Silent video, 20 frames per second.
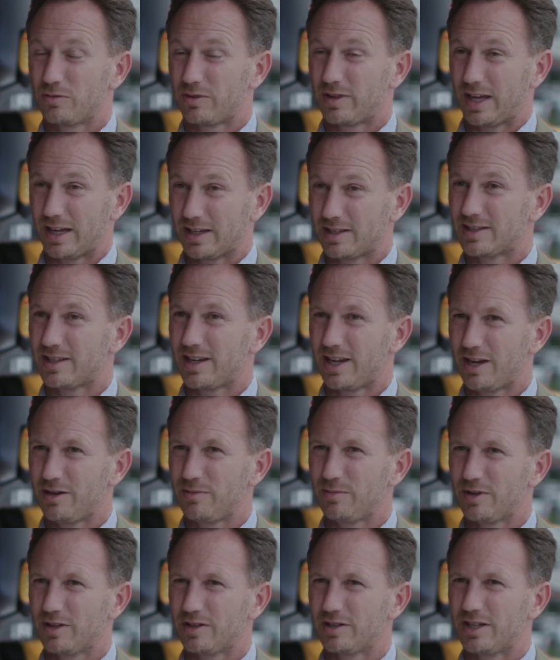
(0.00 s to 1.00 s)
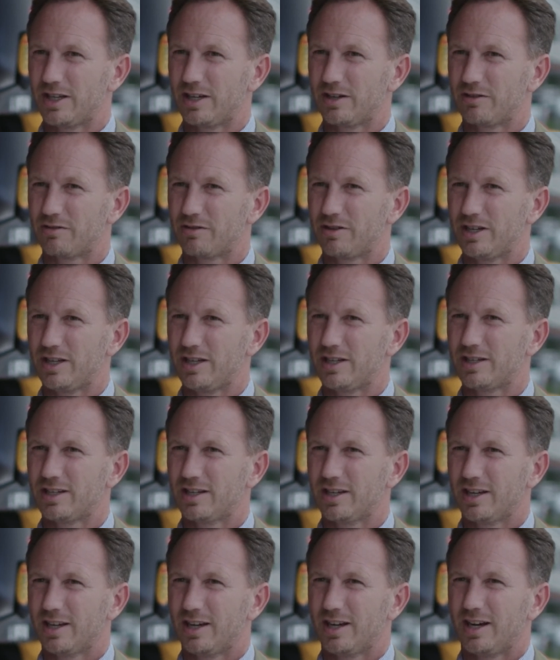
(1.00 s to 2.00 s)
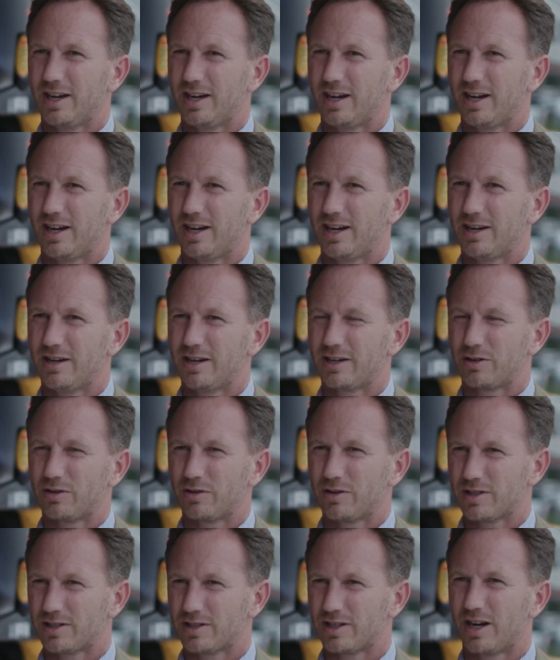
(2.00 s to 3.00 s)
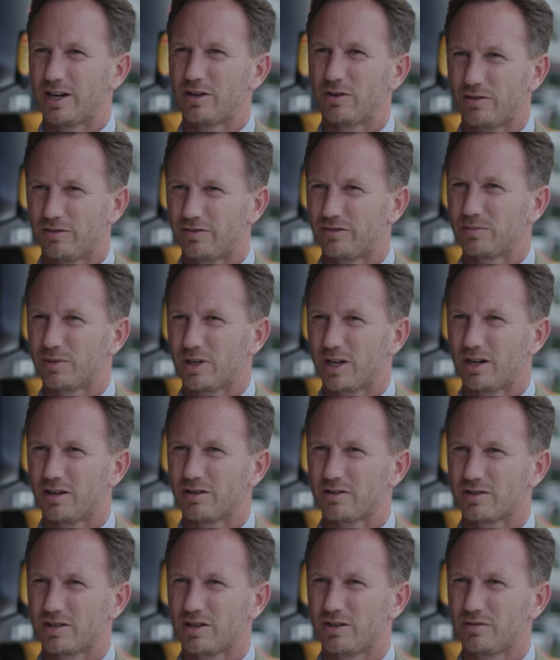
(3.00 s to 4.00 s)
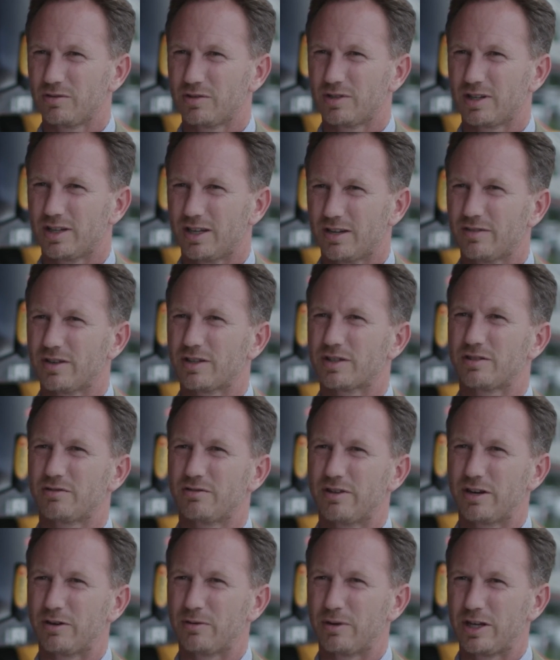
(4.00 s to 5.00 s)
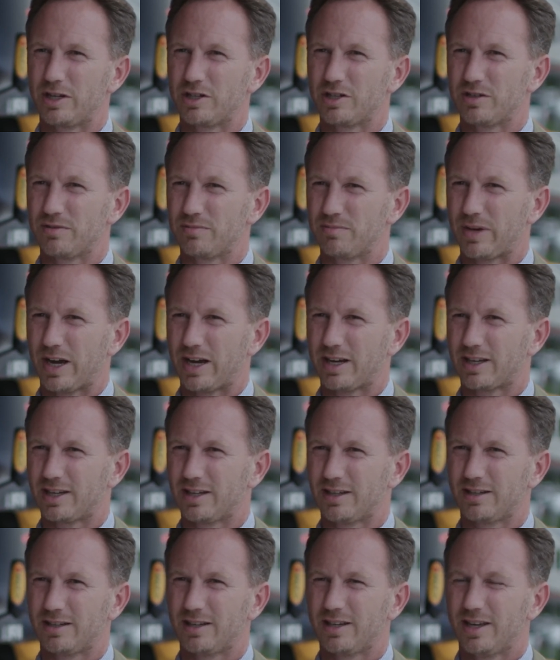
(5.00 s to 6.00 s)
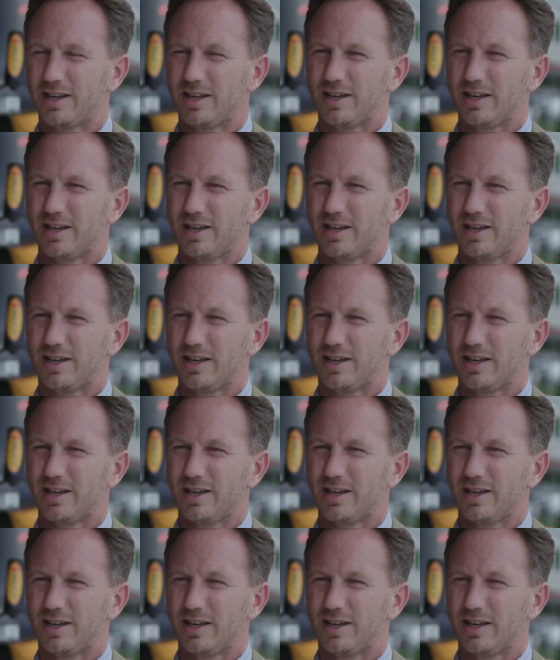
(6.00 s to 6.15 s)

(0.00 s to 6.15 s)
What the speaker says: thanks to him that he agreed and got the sign-off from Carlos Ghosn to give us a Renault engine back in